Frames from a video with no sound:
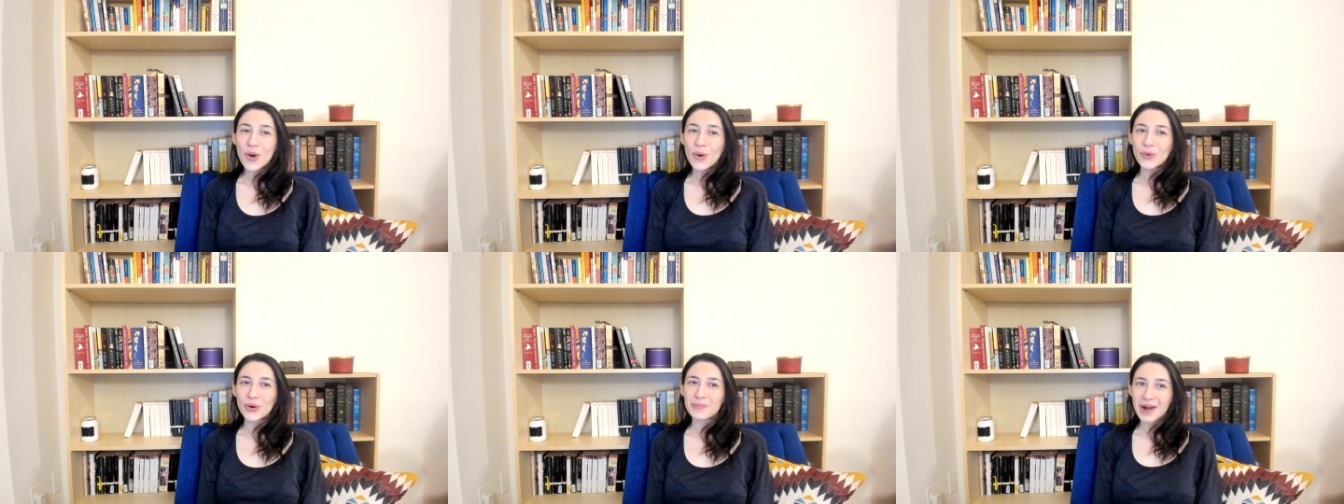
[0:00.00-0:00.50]

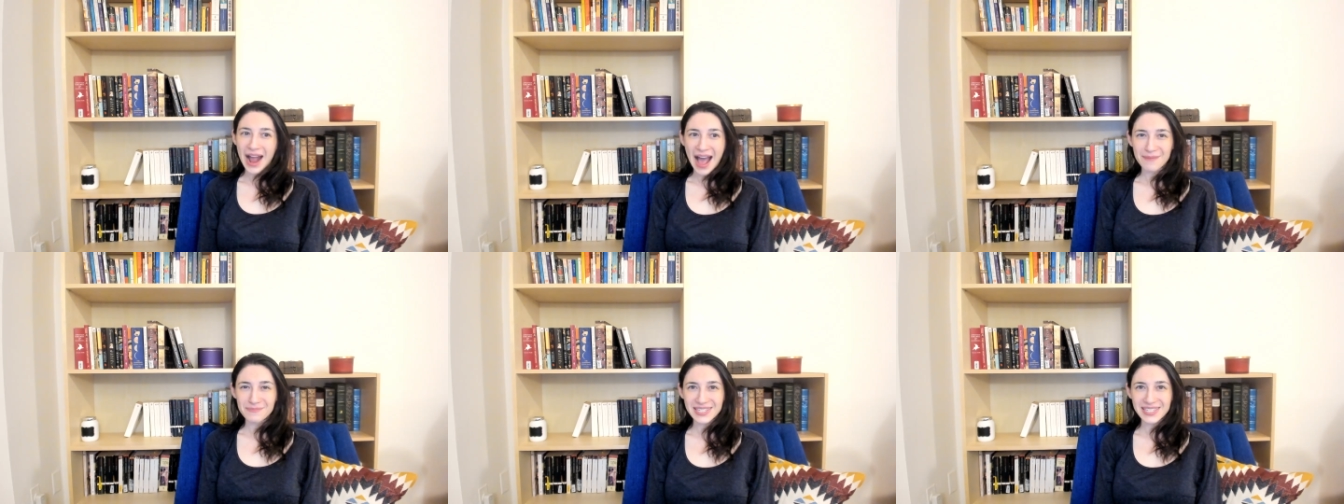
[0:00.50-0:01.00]
or
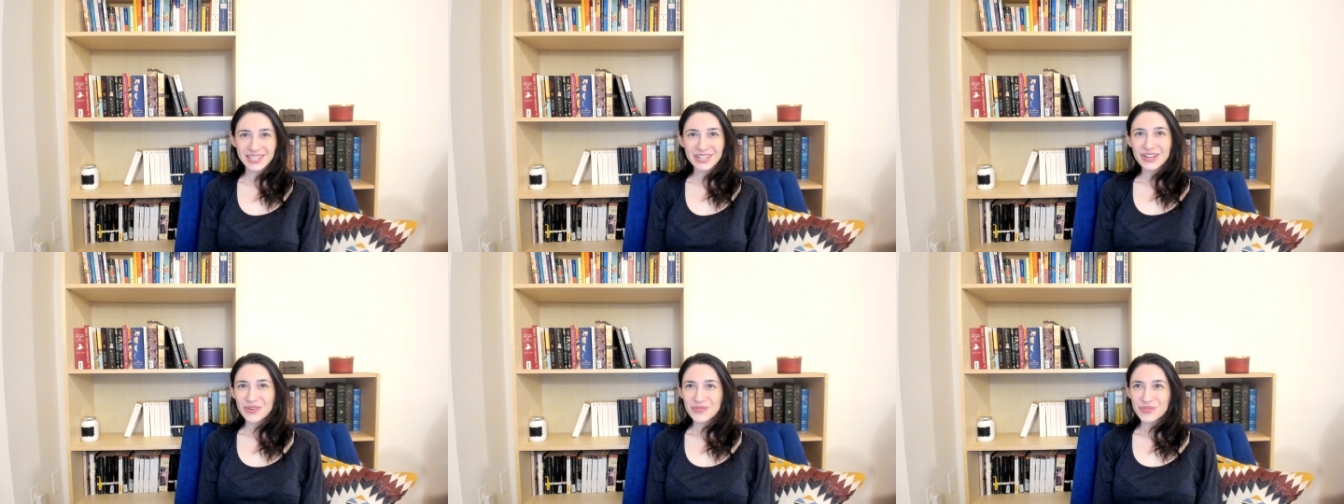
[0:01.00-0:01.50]
perhaps
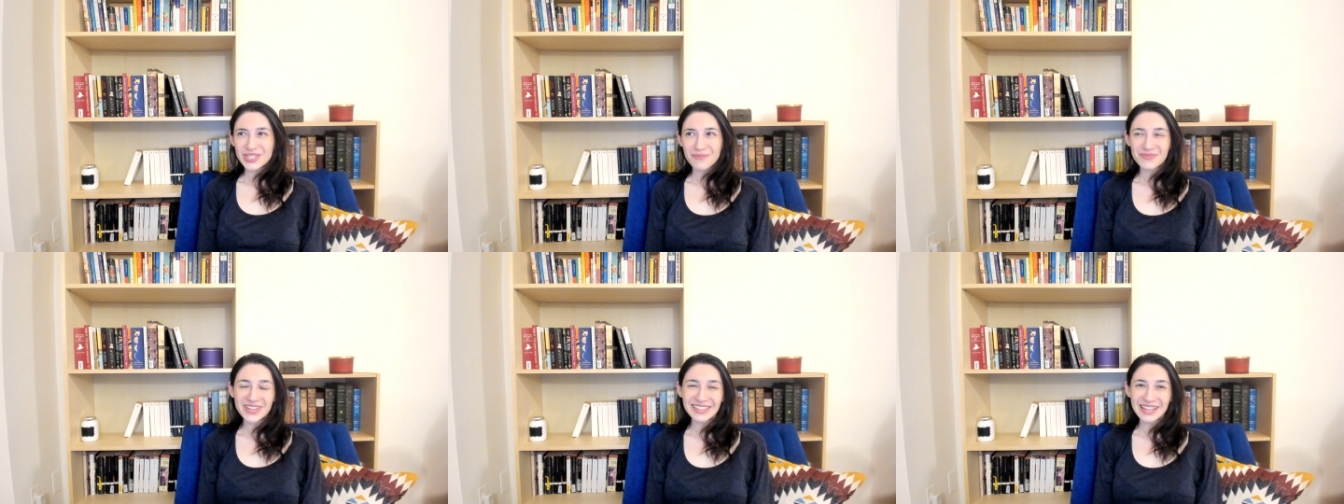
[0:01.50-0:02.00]

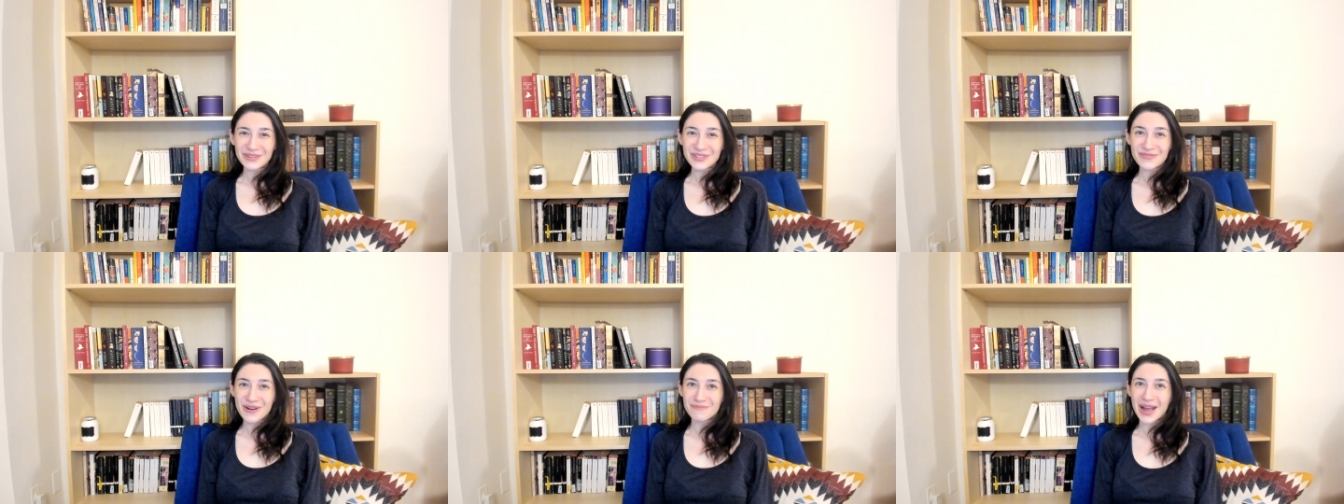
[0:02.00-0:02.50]
something that
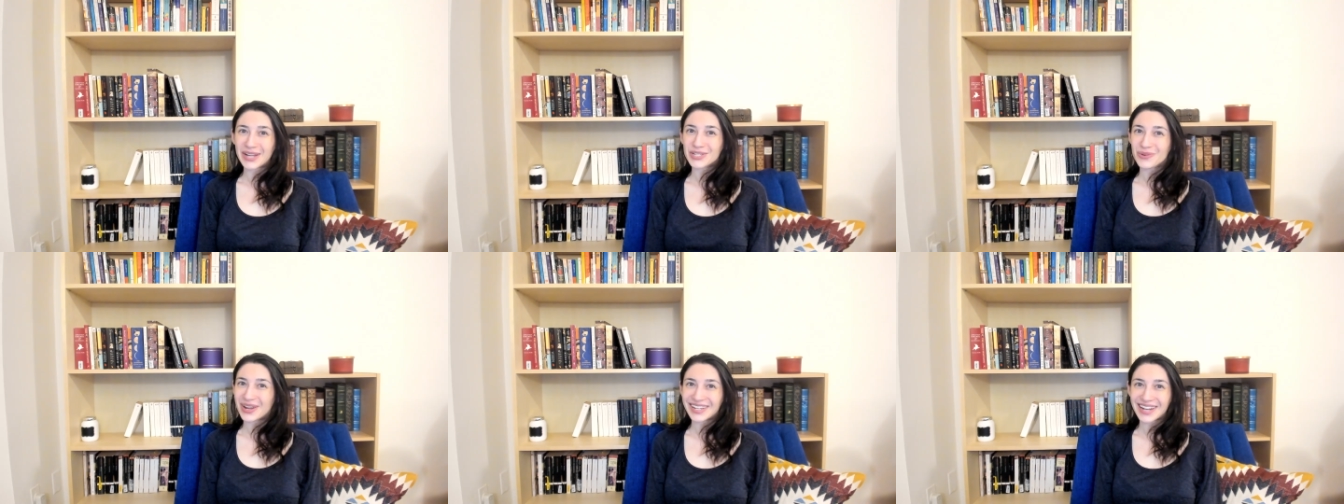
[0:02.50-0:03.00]
was from my
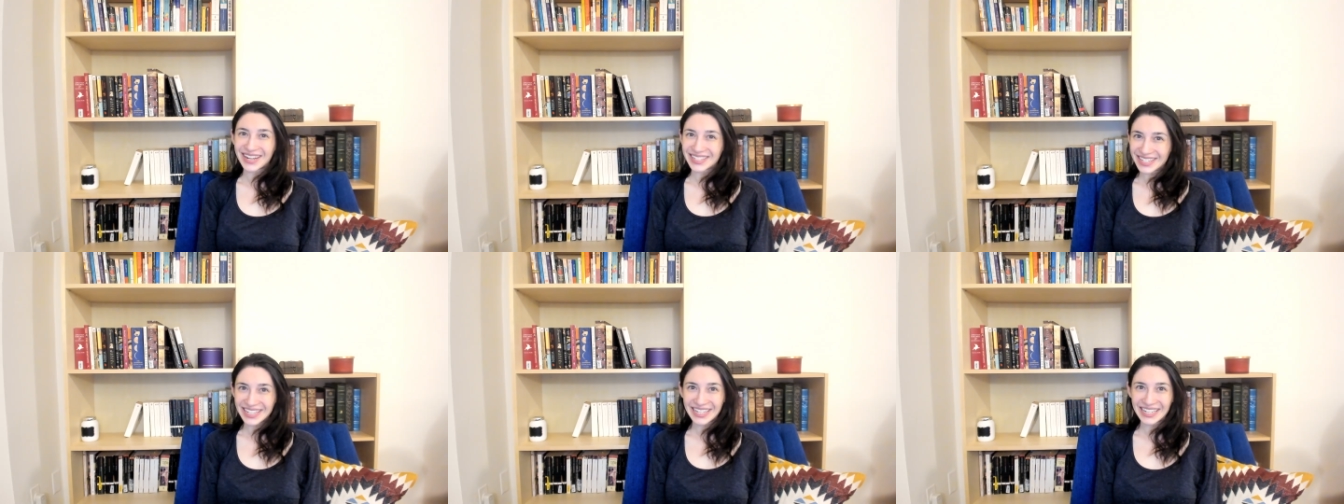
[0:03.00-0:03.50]

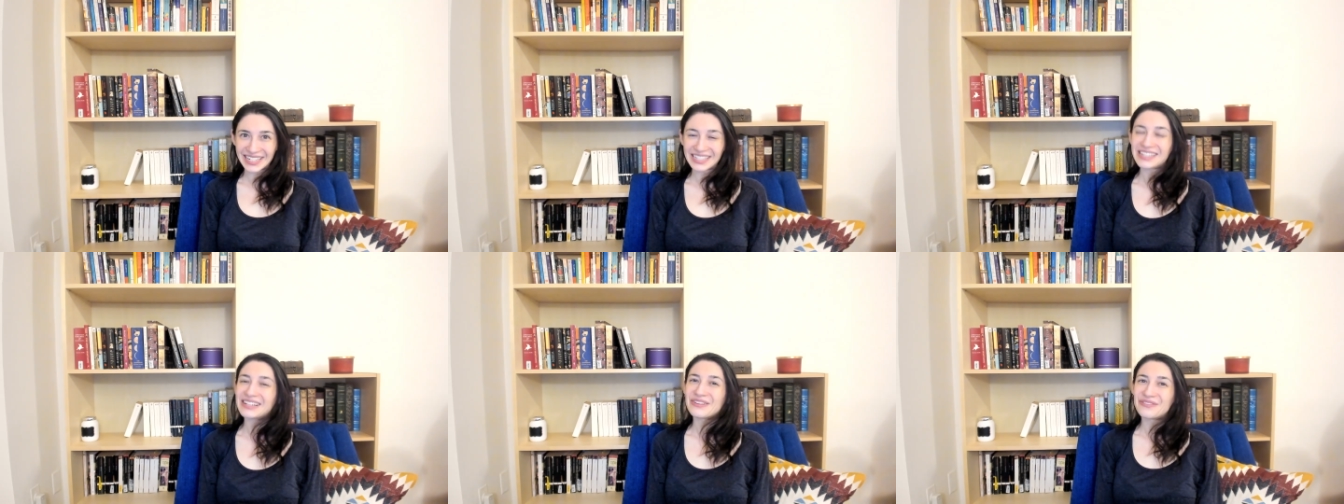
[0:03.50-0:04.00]

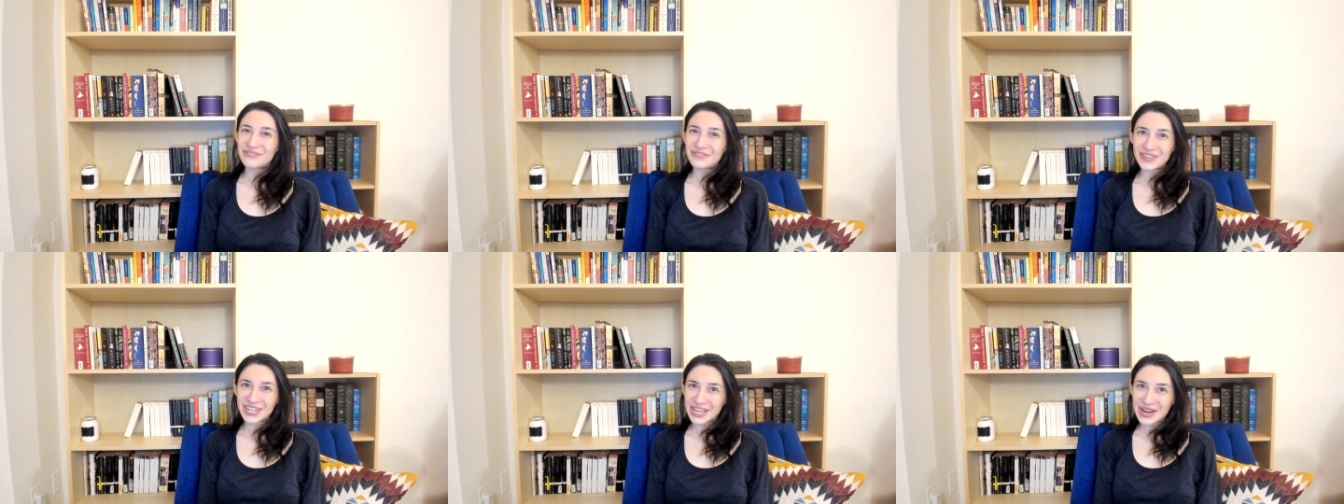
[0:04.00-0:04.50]
2019
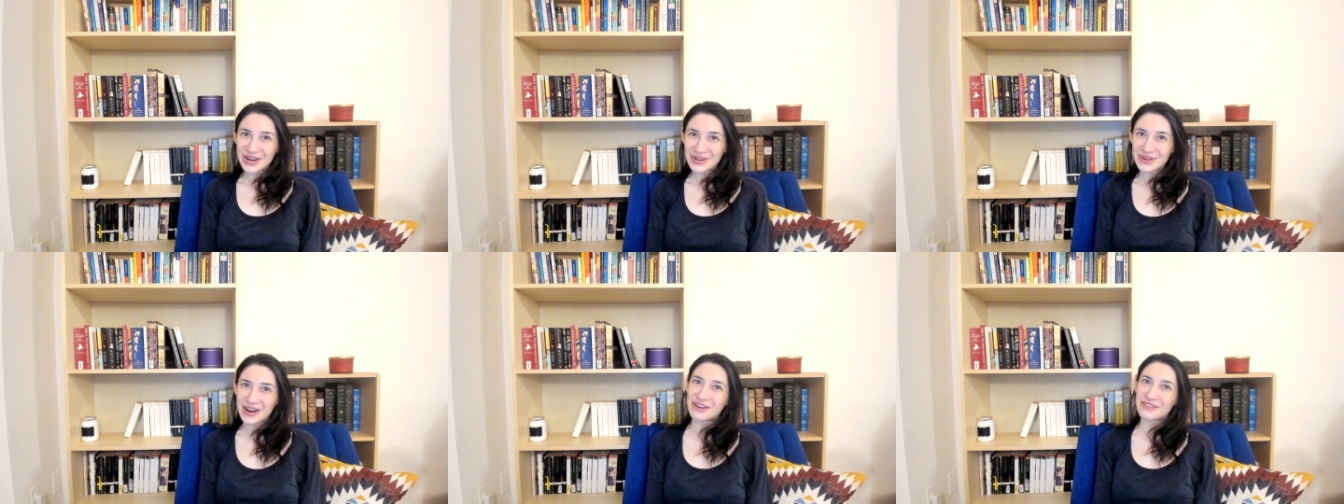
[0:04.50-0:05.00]

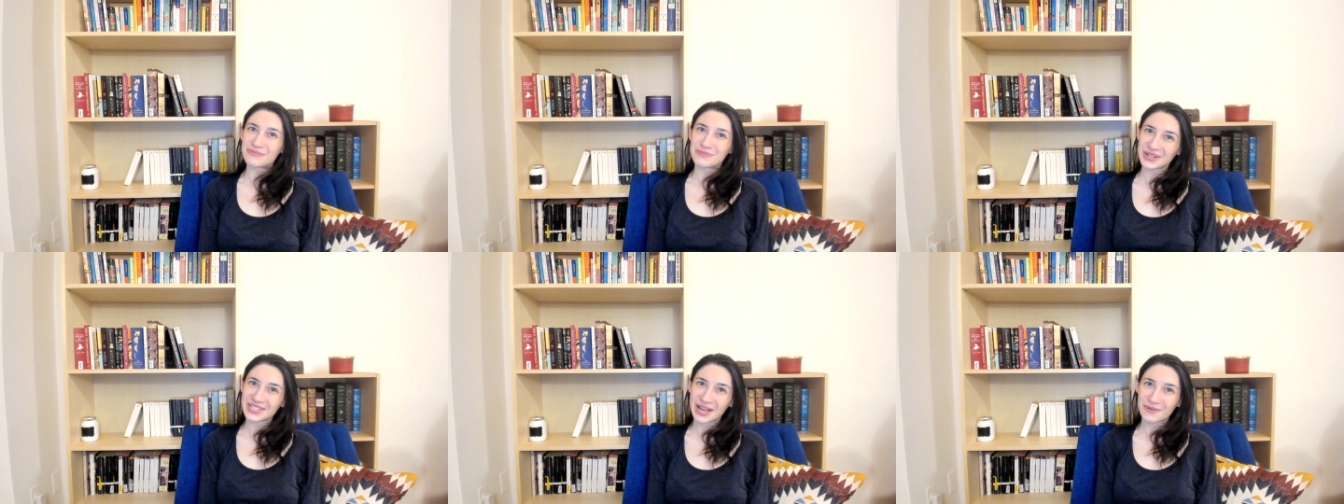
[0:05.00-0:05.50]
video of
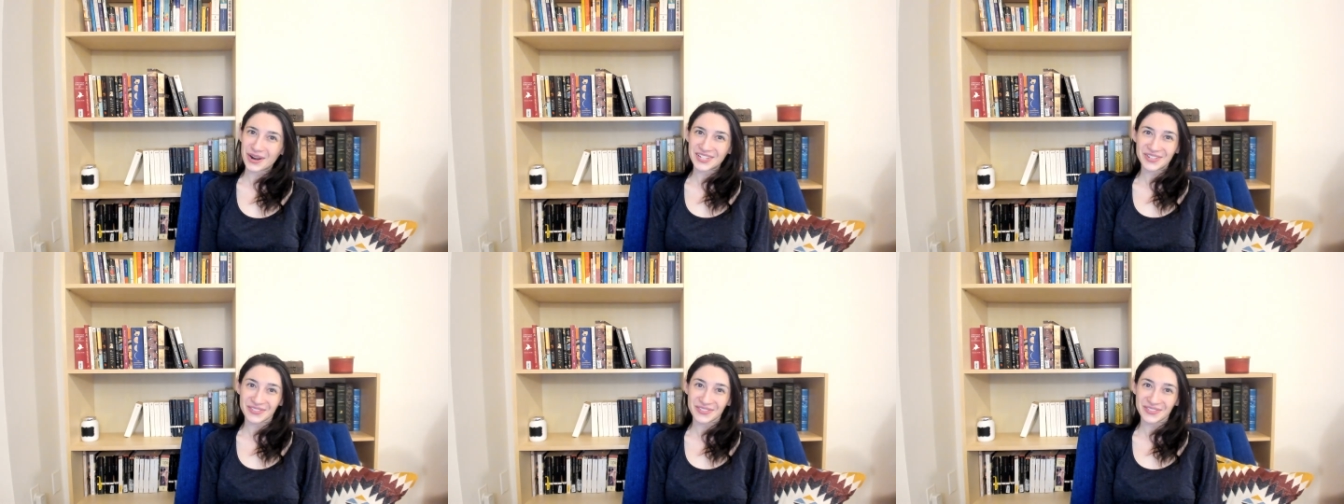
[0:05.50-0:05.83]
books I wanted to